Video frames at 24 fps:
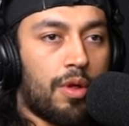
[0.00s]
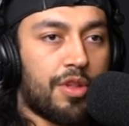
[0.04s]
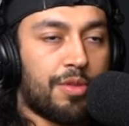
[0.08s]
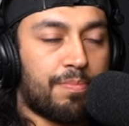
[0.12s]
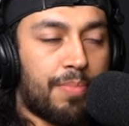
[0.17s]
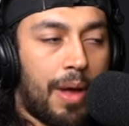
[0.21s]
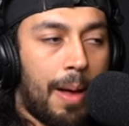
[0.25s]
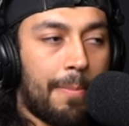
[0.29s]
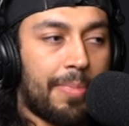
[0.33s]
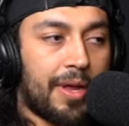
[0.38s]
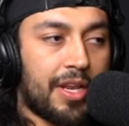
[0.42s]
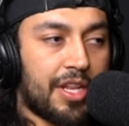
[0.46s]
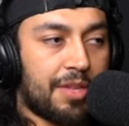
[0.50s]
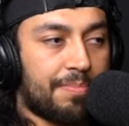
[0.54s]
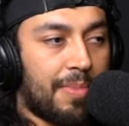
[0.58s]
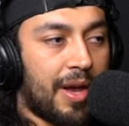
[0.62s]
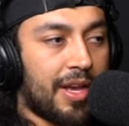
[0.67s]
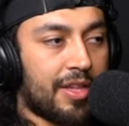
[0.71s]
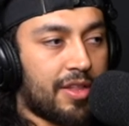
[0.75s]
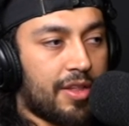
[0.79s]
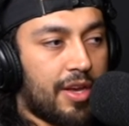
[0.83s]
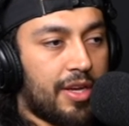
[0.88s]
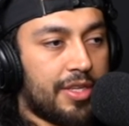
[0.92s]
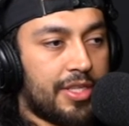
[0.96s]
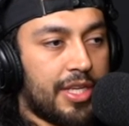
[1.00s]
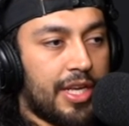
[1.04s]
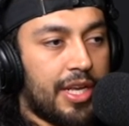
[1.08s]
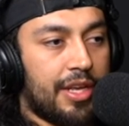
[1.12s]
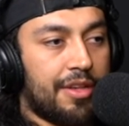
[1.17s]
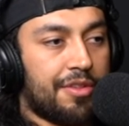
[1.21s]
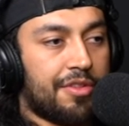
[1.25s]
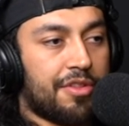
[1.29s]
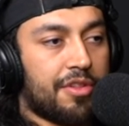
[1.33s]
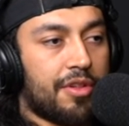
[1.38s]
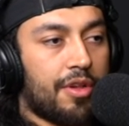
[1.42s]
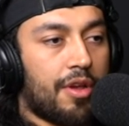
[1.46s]
pumpkin spice
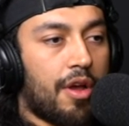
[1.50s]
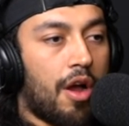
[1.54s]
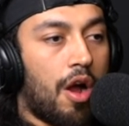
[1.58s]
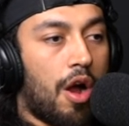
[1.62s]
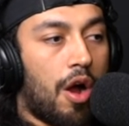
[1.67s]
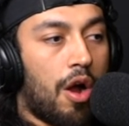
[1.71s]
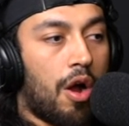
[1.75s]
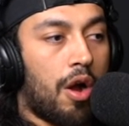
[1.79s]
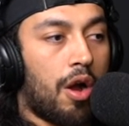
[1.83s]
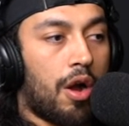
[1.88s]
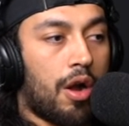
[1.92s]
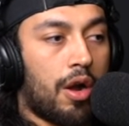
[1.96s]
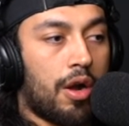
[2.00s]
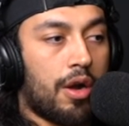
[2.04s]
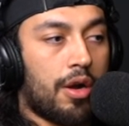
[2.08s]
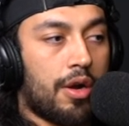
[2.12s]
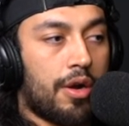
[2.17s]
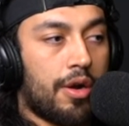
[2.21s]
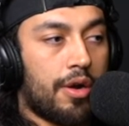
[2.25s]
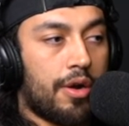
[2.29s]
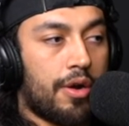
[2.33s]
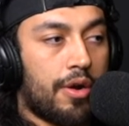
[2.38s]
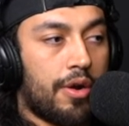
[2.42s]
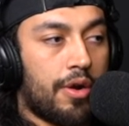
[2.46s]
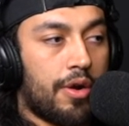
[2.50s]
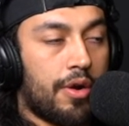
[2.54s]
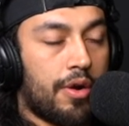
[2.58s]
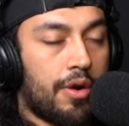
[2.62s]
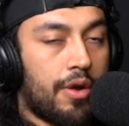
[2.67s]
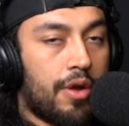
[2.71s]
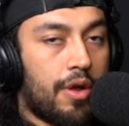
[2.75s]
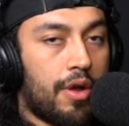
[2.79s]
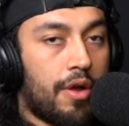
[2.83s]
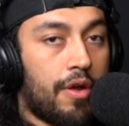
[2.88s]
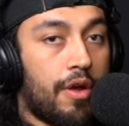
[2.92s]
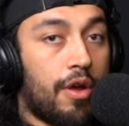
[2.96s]
lattes are
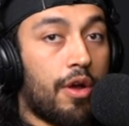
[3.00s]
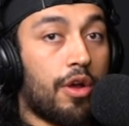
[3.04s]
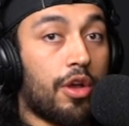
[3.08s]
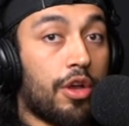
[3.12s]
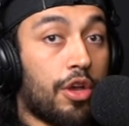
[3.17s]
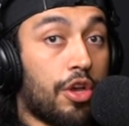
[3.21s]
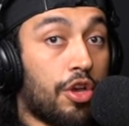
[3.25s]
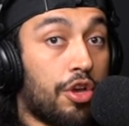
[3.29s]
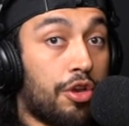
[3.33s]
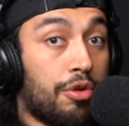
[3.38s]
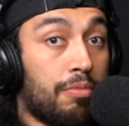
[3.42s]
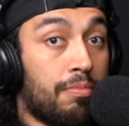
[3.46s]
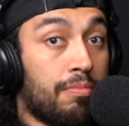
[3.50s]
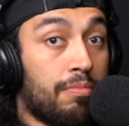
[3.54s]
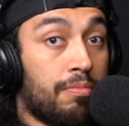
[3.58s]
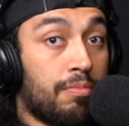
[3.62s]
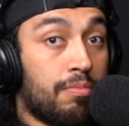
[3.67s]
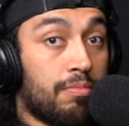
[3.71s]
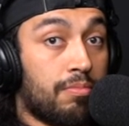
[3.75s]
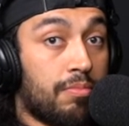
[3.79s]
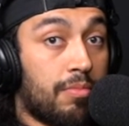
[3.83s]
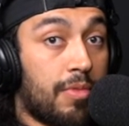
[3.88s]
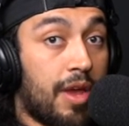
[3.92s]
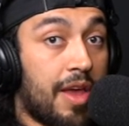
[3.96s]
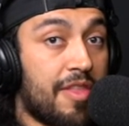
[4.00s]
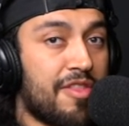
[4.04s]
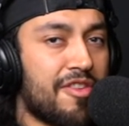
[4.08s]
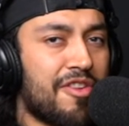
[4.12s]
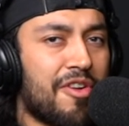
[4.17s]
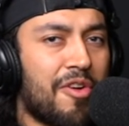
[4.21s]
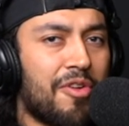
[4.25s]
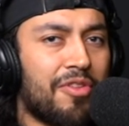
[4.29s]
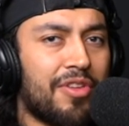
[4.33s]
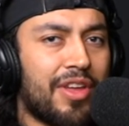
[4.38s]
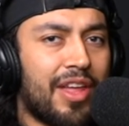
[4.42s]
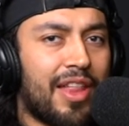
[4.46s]
good, and they're
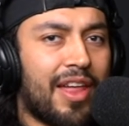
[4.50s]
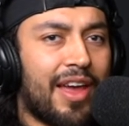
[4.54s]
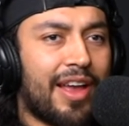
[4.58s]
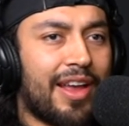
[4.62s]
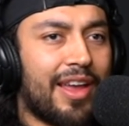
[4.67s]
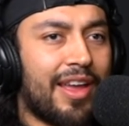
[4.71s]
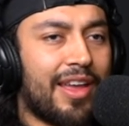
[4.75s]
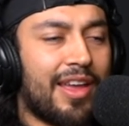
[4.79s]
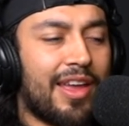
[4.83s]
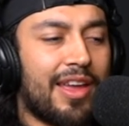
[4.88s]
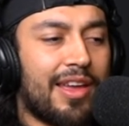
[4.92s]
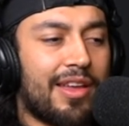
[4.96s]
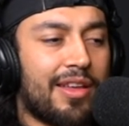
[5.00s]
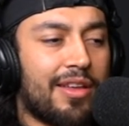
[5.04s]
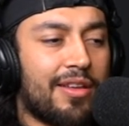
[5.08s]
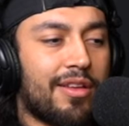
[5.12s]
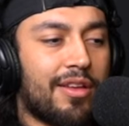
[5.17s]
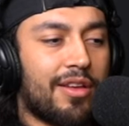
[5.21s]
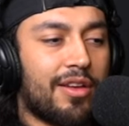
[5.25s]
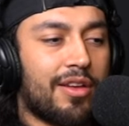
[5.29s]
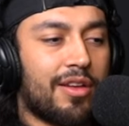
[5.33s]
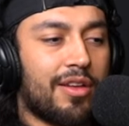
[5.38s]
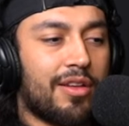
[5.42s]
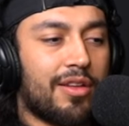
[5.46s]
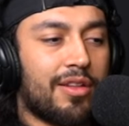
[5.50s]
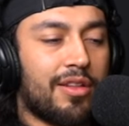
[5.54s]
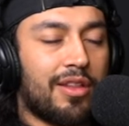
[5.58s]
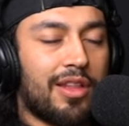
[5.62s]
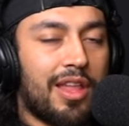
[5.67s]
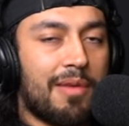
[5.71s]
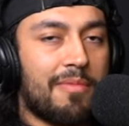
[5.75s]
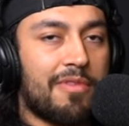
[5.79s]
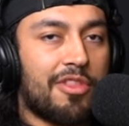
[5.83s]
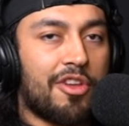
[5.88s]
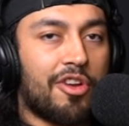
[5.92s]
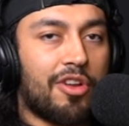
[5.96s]
only like
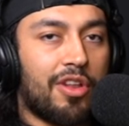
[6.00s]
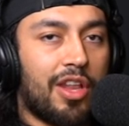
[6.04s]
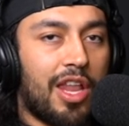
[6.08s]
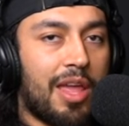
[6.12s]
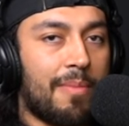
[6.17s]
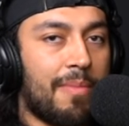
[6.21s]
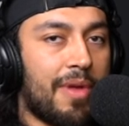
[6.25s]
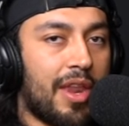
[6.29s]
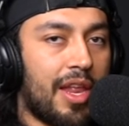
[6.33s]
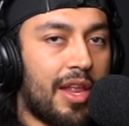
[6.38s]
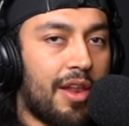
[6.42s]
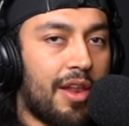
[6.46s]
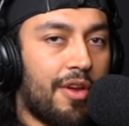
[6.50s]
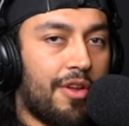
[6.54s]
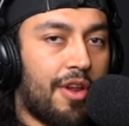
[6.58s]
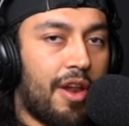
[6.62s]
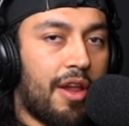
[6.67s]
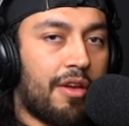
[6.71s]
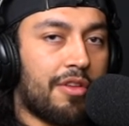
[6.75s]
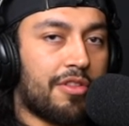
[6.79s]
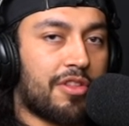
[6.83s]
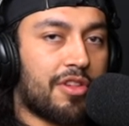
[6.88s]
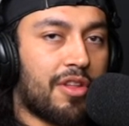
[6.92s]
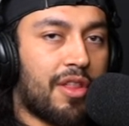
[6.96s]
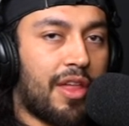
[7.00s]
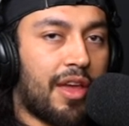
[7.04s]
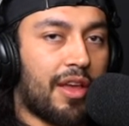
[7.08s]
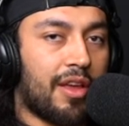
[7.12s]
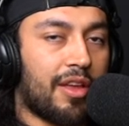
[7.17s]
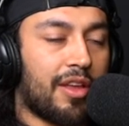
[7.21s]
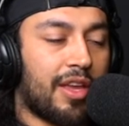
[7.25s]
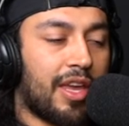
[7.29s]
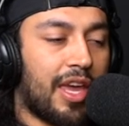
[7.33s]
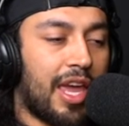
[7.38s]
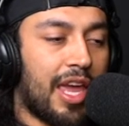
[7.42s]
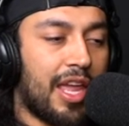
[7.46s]
they're limited, you know. So like,
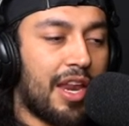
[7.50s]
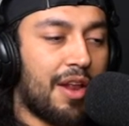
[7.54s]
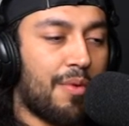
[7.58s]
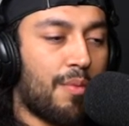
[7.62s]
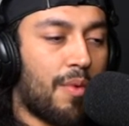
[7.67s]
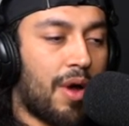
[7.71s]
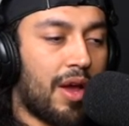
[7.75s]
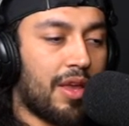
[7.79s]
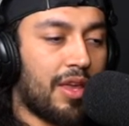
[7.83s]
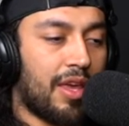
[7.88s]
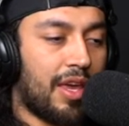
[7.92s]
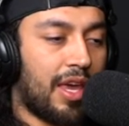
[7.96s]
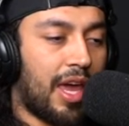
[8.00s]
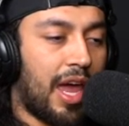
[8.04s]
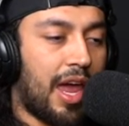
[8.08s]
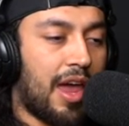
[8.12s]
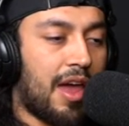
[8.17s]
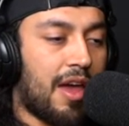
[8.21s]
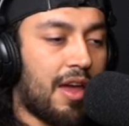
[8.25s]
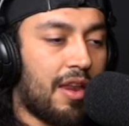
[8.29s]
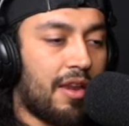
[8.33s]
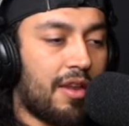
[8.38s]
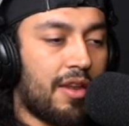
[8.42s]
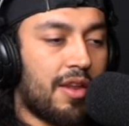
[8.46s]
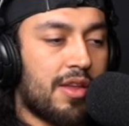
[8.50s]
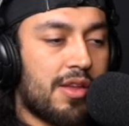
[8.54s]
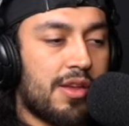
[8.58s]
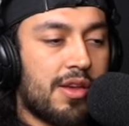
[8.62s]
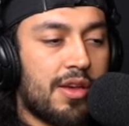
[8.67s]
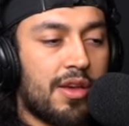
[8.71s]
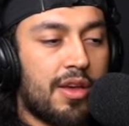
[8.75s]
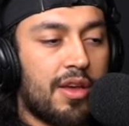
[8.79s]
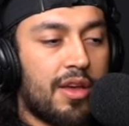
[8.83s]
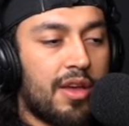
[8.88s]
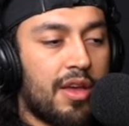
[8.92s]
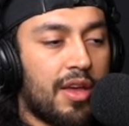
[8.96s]
get it while you can.
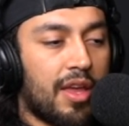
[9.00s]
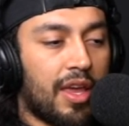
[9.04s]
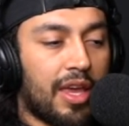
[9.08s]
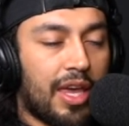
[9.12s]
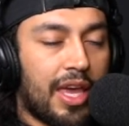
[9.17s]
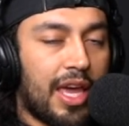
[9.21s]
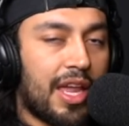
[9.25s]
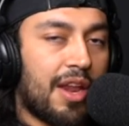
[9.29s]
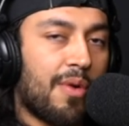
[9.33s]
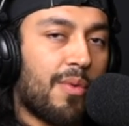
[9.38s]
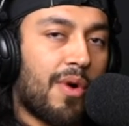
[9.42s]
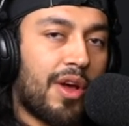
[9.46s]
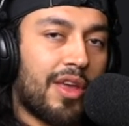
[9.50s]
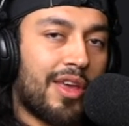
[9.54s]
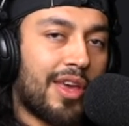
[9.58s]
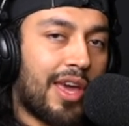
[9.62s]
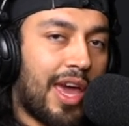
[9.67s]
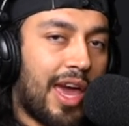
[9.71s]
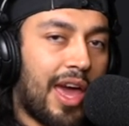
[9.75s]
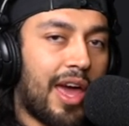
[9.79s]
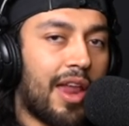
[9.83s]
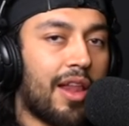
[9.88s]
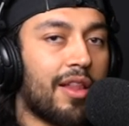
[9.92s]
Get it while you can.